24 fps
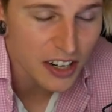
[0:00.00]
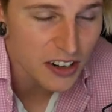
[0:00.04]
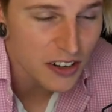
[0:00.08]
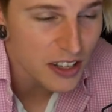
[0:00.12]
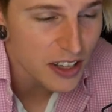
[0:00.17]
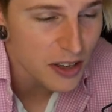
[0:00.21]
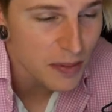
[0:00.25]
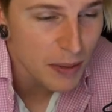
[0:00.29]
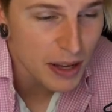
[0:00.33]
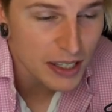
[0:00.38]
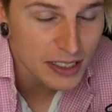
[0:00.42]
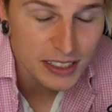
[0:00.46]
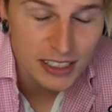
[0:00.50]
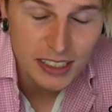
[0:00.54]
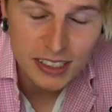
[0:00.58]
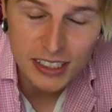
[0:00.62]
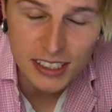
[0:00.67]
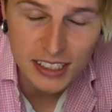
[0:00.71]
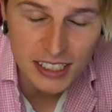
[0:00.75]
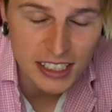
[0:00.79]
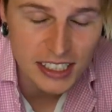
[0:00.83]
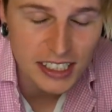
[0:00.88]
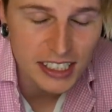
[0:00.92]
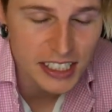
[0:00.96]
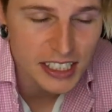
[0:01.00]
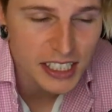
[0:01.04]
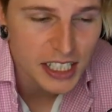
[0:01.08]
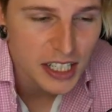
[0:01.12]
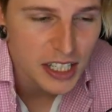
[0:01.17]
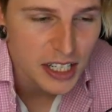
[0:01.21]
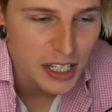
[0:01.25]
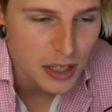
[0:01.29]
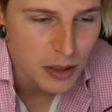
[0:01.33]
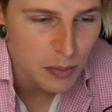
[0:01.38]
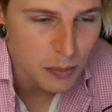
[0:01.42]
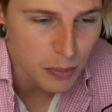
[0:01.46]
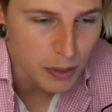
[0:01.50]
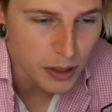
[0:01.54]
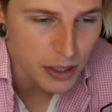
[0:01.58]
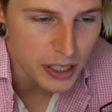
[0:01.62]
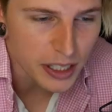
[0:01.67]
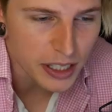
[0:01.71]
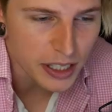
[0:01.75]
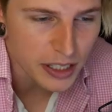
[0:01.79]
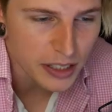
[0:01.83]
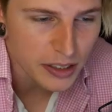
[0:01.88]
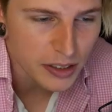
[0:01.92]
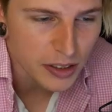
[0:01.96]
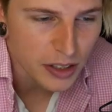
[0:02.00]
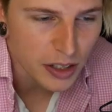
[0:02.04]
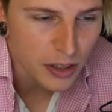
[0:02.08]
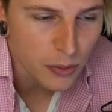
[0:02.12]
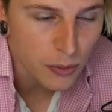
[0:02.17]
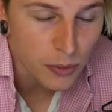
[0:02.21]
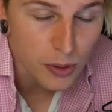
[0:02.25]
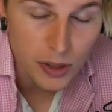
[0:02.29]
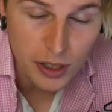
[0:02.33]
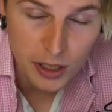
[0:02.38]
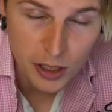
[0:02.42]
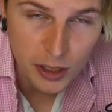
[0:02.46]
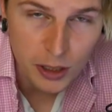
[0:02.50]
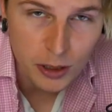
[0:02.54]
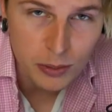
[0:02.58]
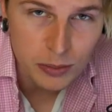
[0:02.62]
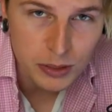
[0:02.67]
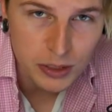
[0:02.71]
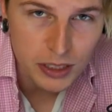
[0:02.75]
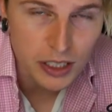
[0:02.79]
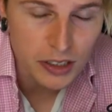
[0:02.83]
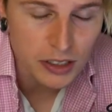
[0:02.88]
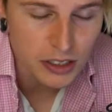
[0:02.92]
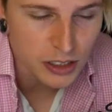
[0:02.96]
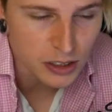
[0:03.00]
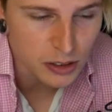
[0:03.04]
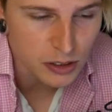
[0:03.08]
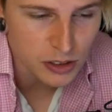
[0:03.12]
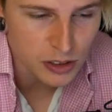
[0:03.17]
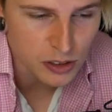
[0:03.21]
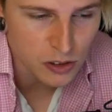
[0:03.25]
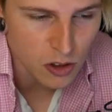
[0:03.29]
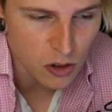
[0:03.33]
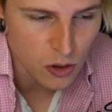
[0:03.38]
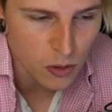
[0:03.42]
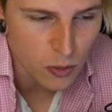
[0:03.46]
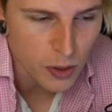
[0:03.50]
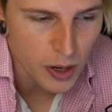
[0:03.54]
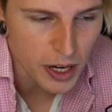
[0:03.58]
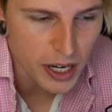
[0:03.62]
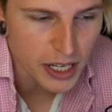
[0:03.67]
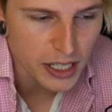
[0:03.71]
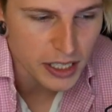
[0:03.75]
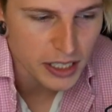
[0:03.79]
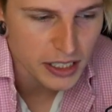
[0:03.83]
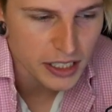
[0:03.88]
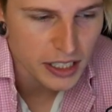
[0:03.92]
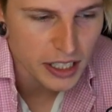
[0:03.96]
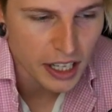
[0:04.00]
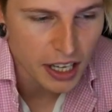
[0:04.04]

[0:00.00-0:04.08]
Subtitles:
I know that might sound silly, but it really helps out and goes a long way.